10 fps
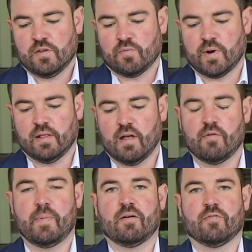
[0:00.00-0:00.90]
So what I
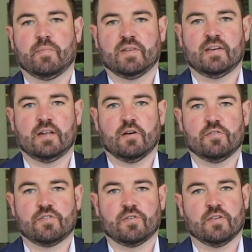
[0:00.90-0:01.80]
love about
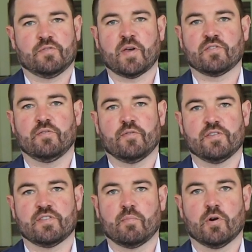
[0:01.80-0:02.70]
Vermentinos, especially for
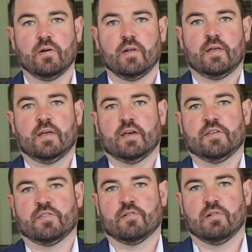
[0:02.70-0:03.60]
the summer,
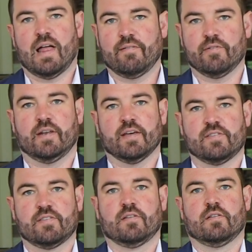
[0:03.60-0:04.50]
is their
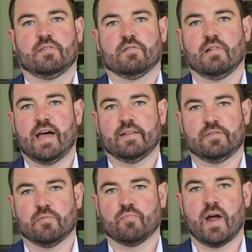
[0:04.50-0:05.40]
liveliness. They're light,
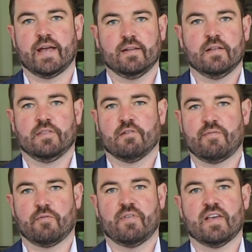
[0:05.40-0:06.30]
they're bright, they're
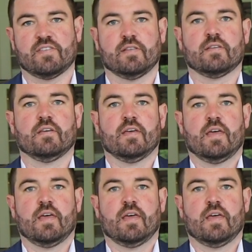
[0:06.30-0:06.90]
effervescent.